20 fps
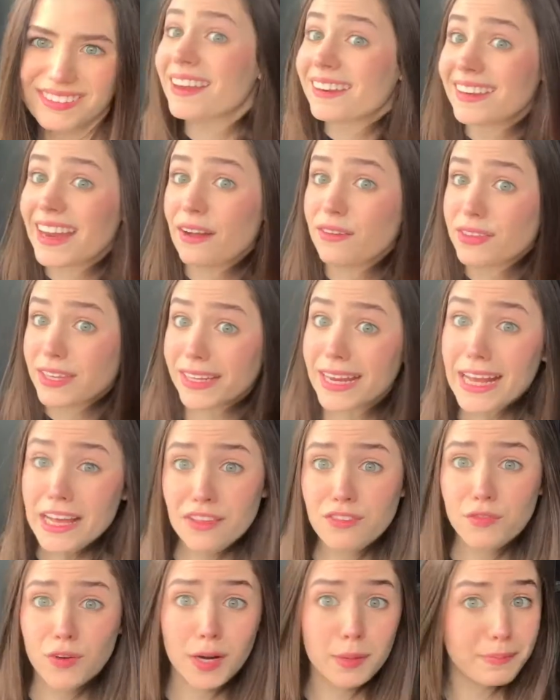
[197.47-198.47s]
Now
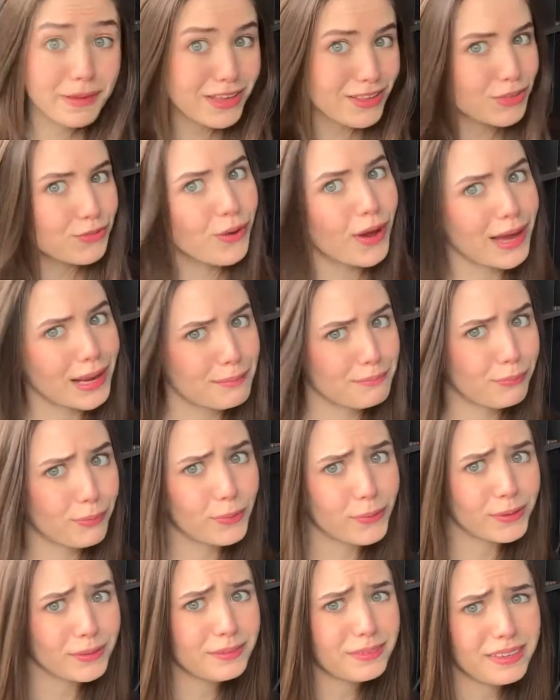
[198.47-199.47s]
today's verb is quite
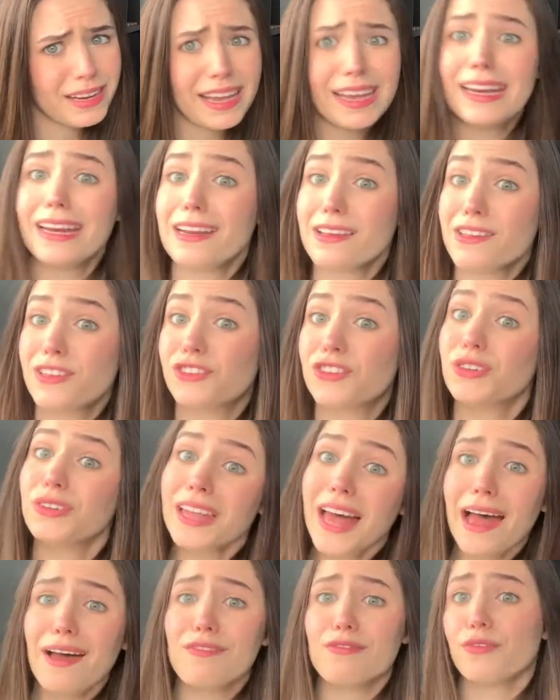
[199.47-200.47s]
important, and it is to
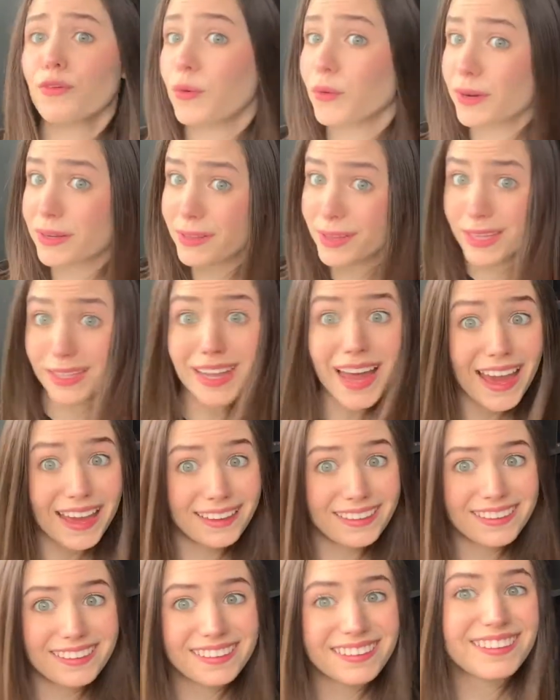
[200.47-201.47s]
love or to
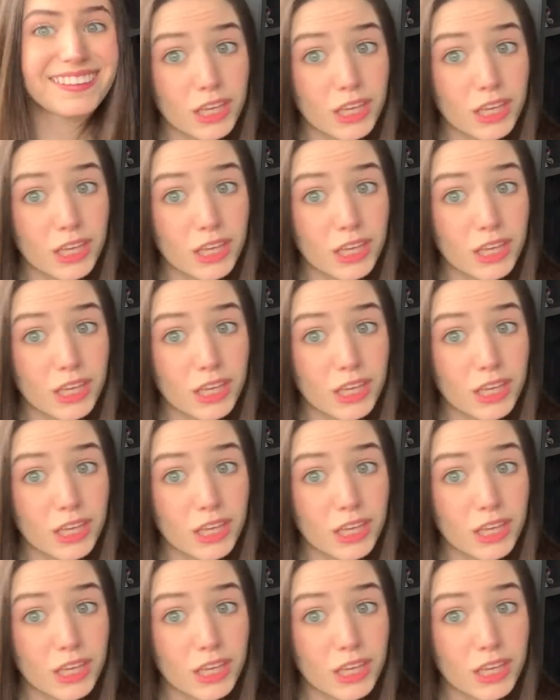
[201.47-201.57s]
like.